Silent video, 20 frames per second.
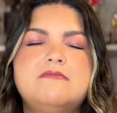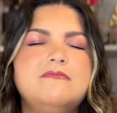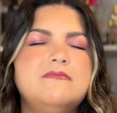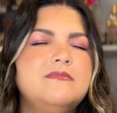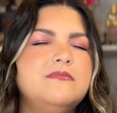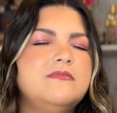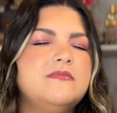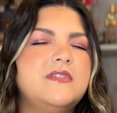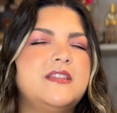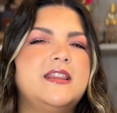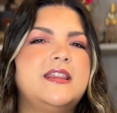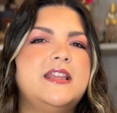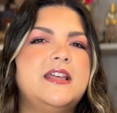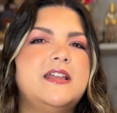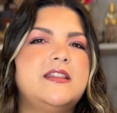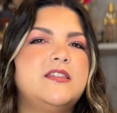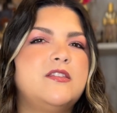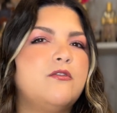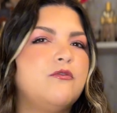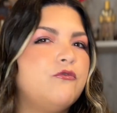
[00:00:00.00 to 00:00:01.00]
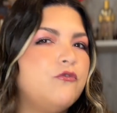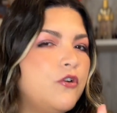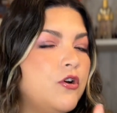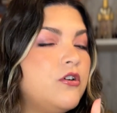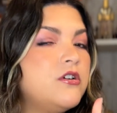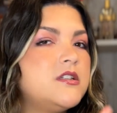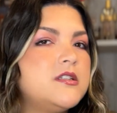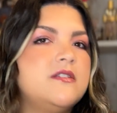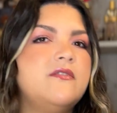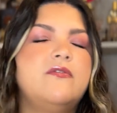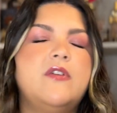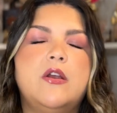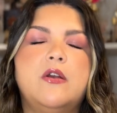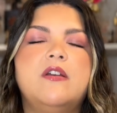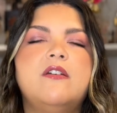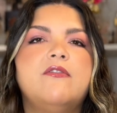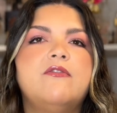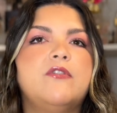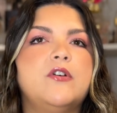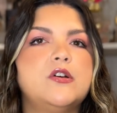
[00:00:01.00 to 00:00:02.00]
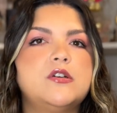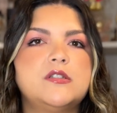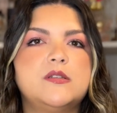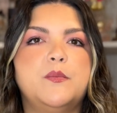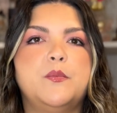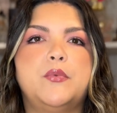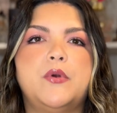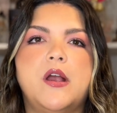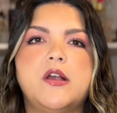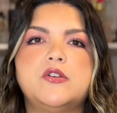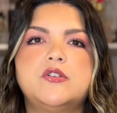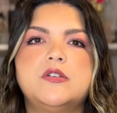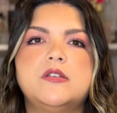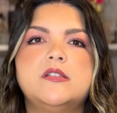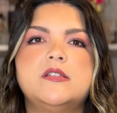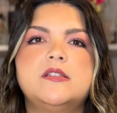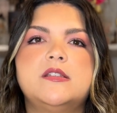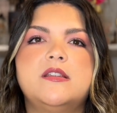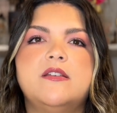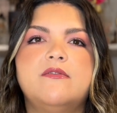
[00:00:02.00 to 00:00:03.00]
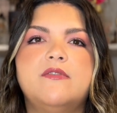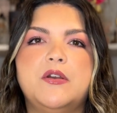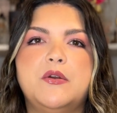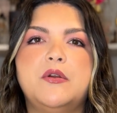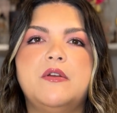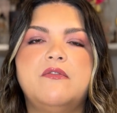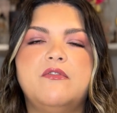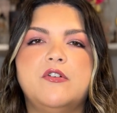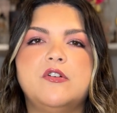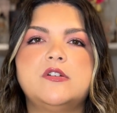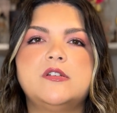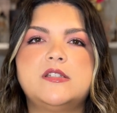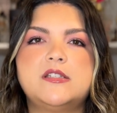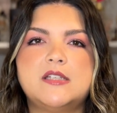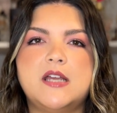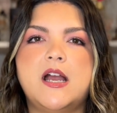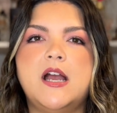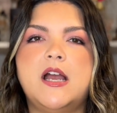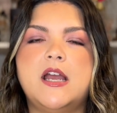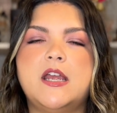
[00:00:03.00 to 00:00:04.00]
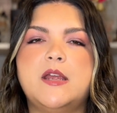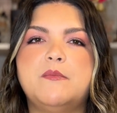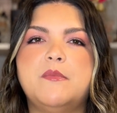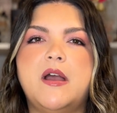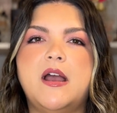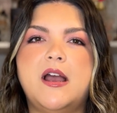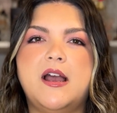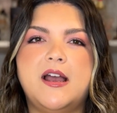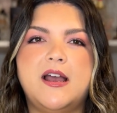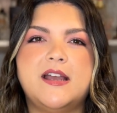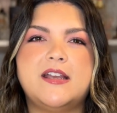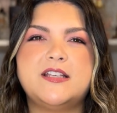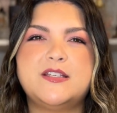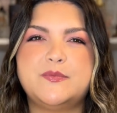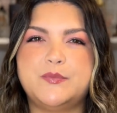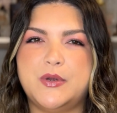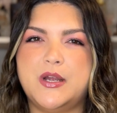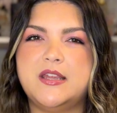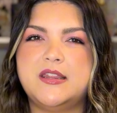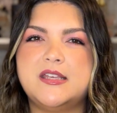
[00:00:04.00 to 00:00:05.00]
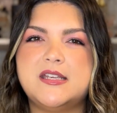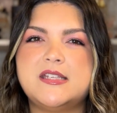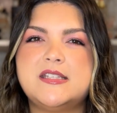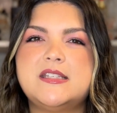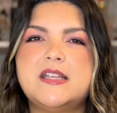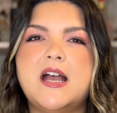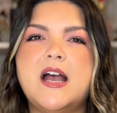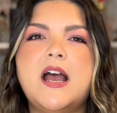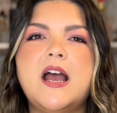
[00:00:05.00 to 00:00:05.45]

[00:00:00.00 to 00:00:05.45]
very first impressions, the very first time I sprayed this,